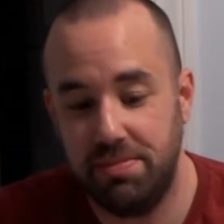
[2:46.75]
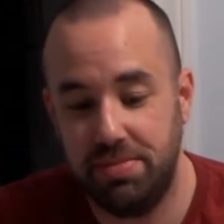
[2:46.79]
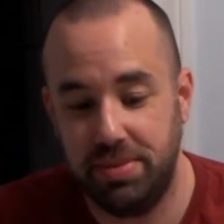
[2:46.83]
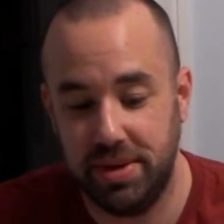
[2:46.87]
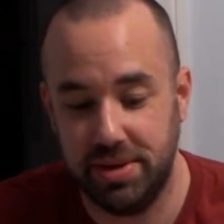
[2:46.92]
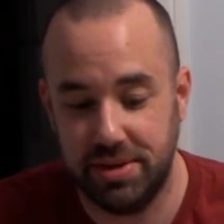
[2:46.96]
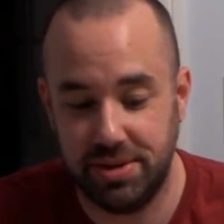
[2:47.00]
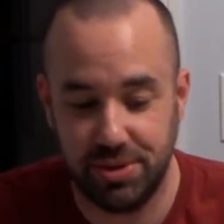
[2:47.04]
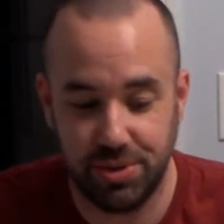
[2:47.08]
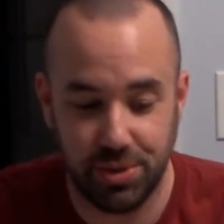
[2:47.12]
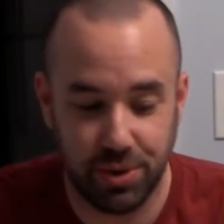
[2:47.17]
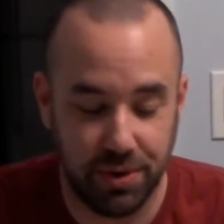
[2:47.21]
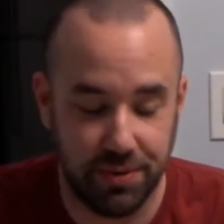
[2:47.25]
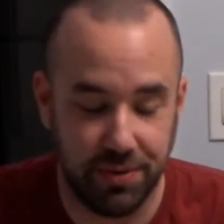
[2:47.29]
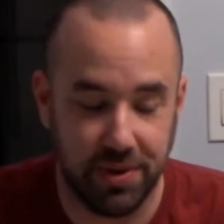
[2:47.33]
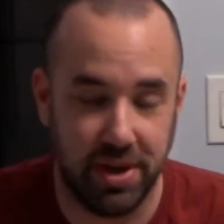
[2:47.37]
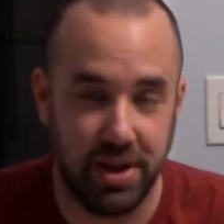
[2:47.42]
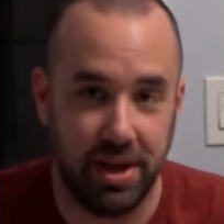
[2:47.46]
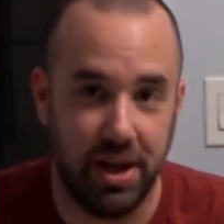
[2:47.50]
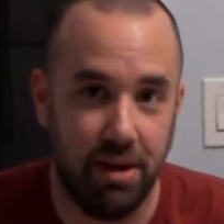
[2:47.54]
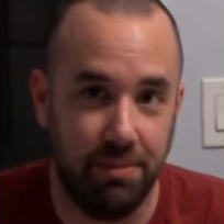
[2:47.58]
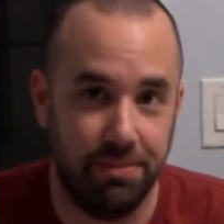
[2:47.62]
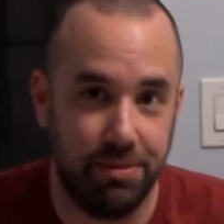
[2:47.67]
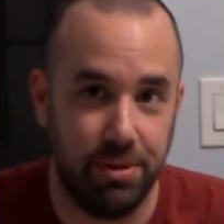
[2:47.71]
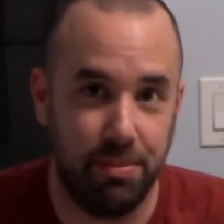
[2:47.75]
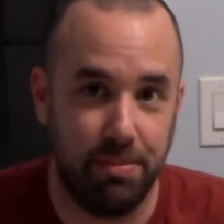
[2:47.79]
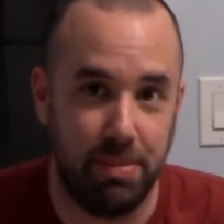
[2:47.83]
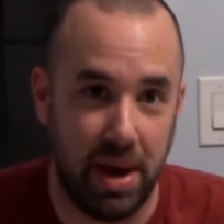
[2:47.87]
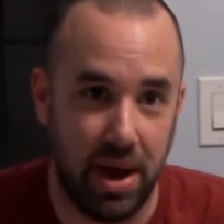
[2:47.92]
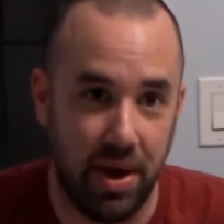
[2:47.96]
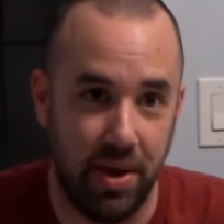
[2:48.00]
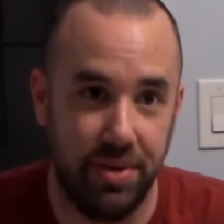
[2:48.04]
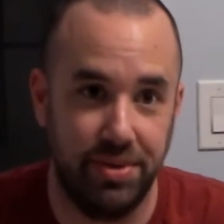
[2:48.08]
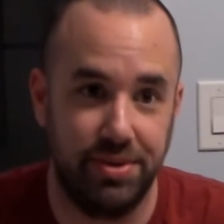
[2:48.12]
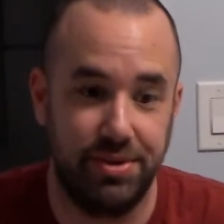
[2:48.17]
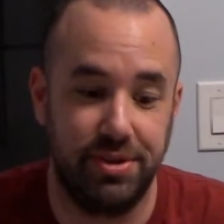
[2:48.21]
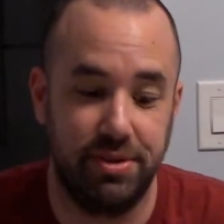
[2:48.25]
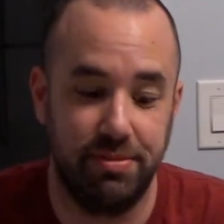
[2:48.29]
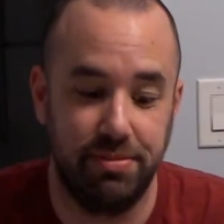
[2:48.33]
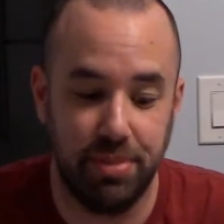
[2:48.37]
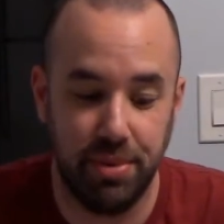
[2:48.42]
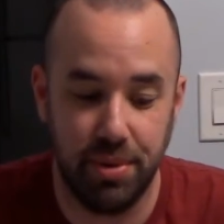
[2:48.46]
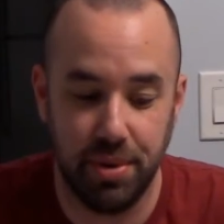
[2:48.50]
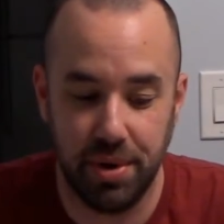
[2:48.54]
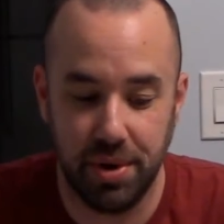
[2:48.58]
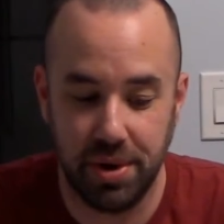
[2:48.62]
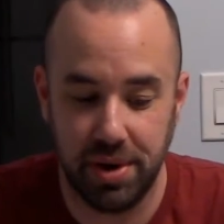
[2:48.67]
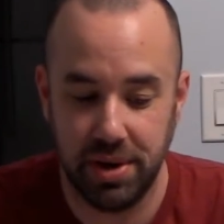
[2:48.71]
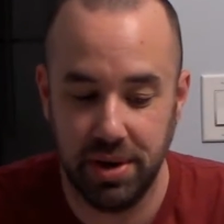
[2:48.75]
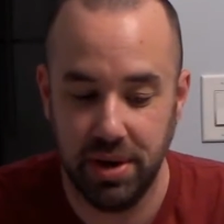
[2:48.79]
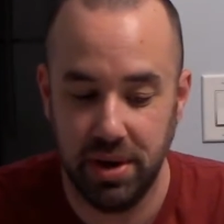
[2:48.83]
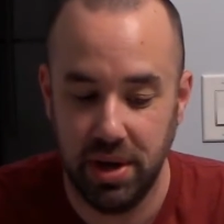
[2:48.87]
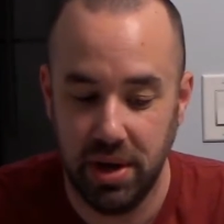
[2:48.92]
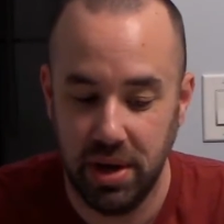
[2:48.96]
It's sort of going to help you balance the board.